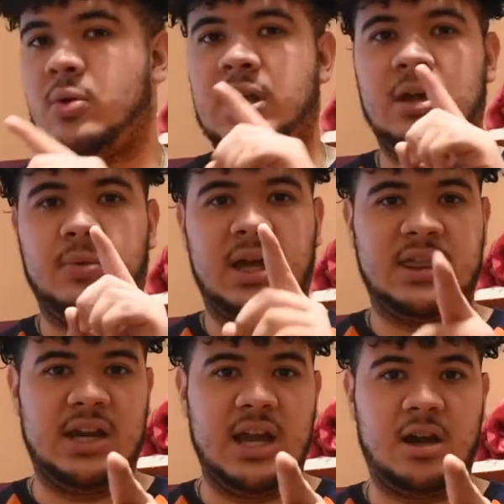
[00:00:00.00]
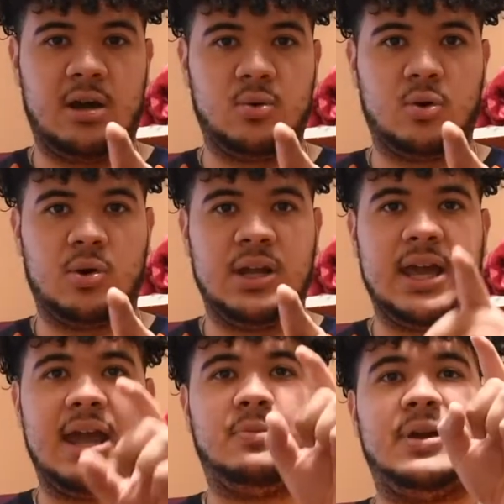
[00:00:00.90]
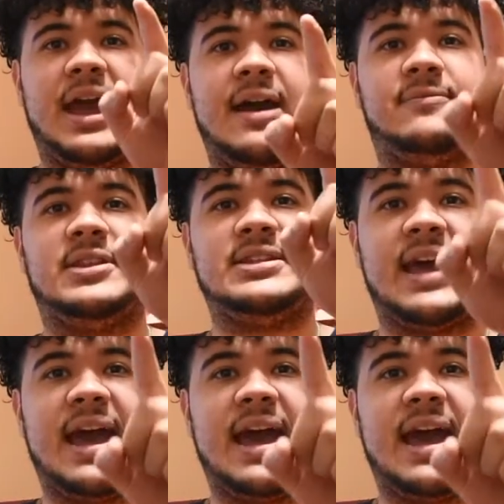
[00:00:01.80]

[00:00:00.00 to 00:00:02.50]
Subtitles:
recording, we got the Nikon recording, and we have the